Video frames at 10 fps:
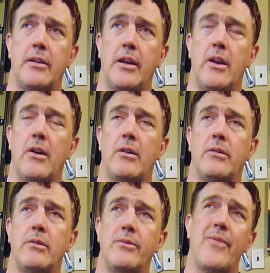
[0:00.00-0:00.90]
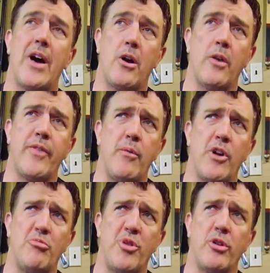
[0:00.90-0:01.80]
you know, I don't know if I
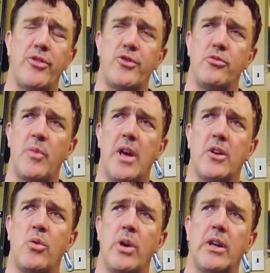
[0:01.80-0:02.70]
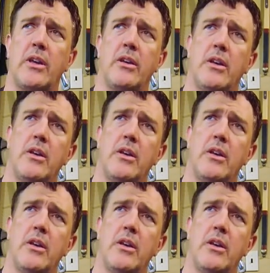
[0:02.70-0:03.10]
want to burn through them that quick